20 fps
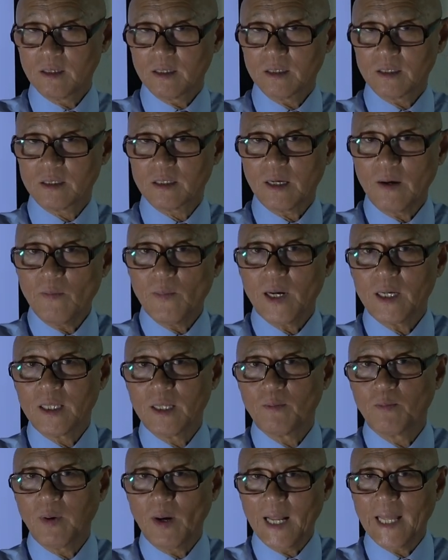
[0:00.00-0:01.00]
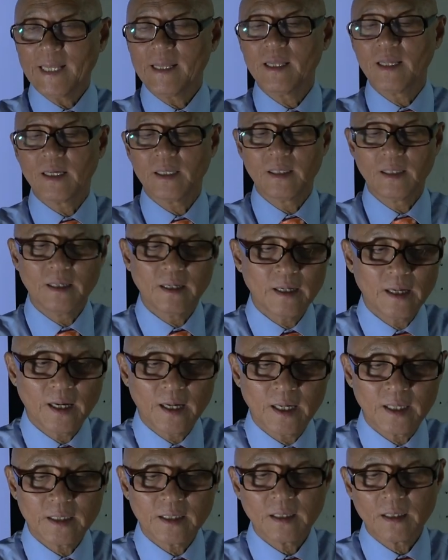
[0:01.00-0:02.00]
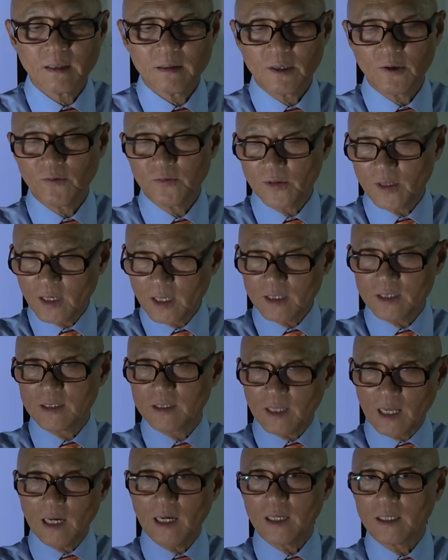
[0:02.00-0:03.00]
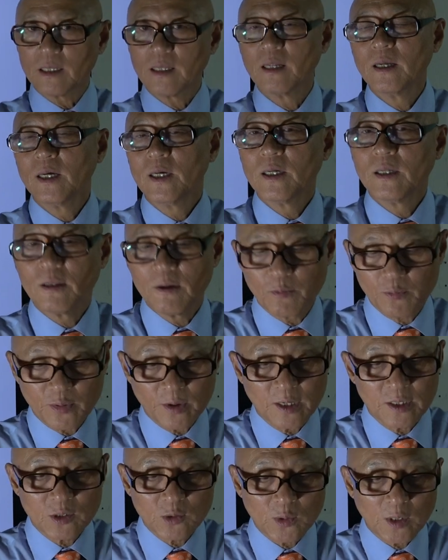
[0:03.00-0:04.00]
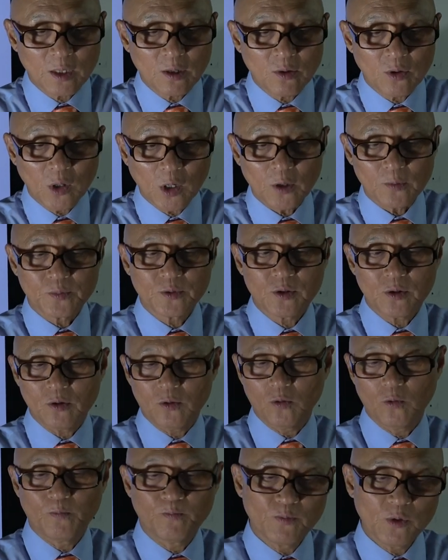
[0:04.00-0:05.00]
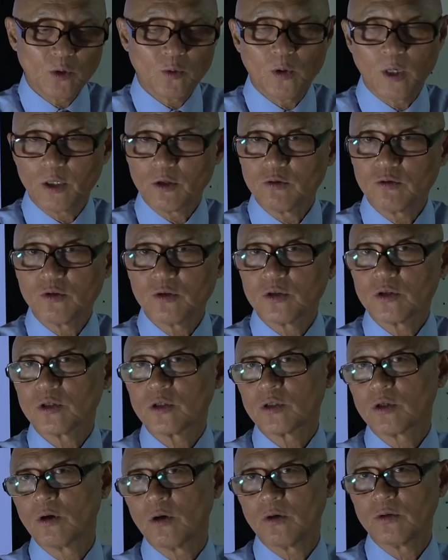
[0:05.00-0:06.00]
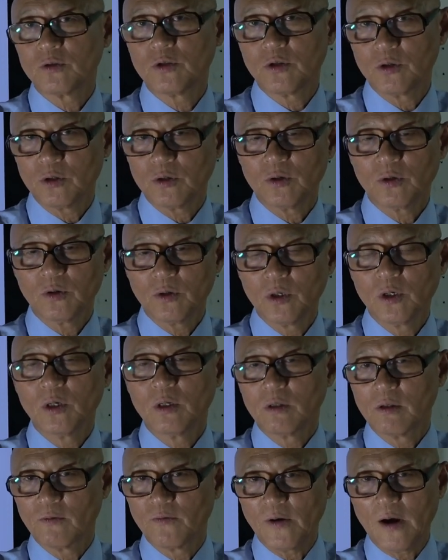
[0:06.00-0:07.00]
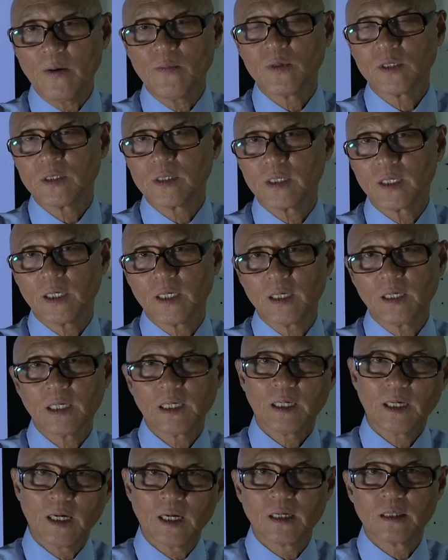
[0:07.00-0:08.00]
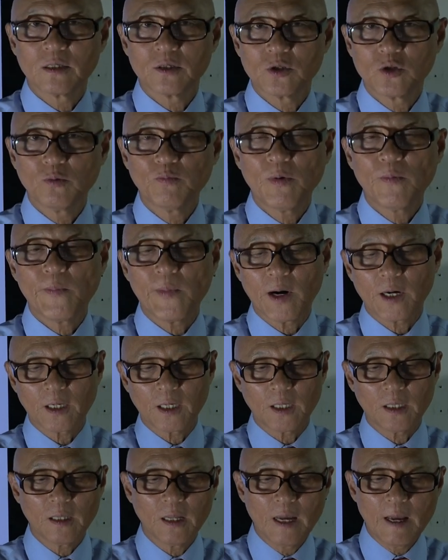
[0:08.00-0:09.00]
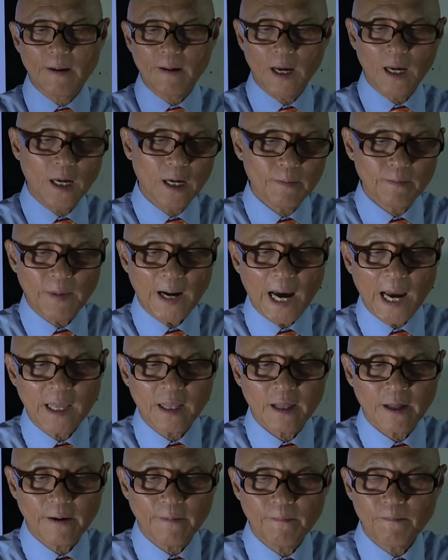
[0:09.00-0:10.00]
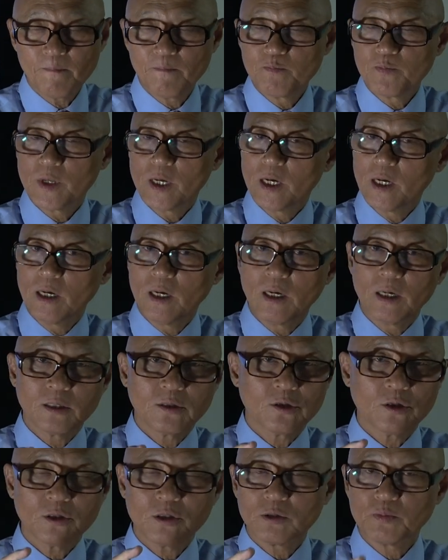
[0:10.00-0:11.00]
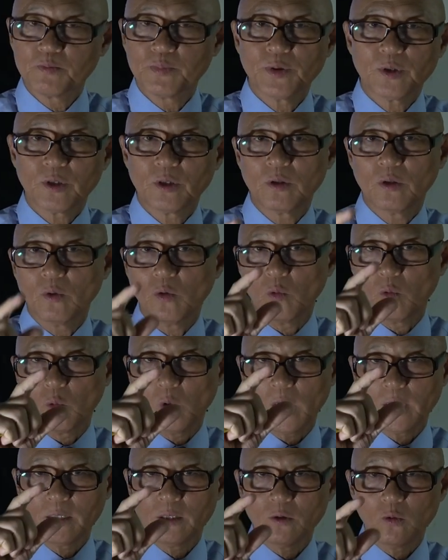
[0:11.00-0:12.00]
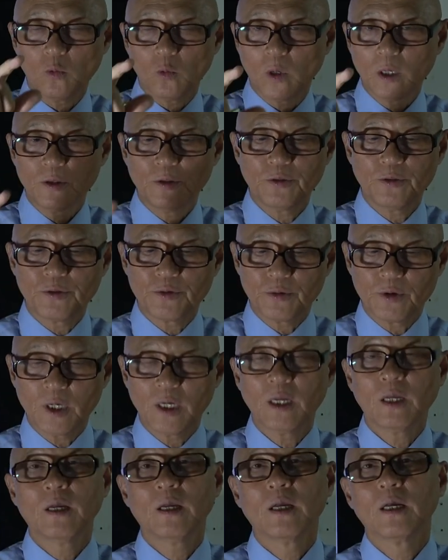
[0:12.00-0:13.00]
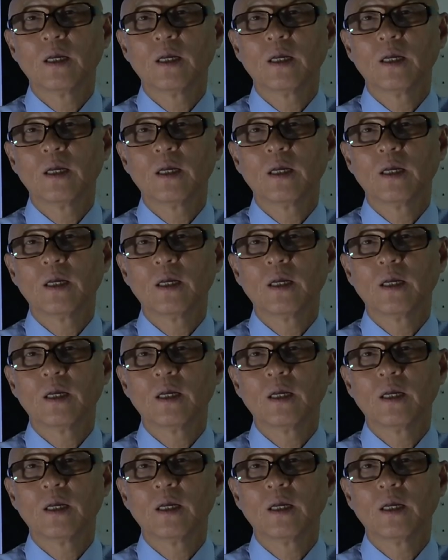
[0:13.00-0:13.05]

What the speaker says: somebody blend it, and if they sell it, the price will go up. So why don't you just go to the pharmacy and the supermarket and buy them and just put 1-1-3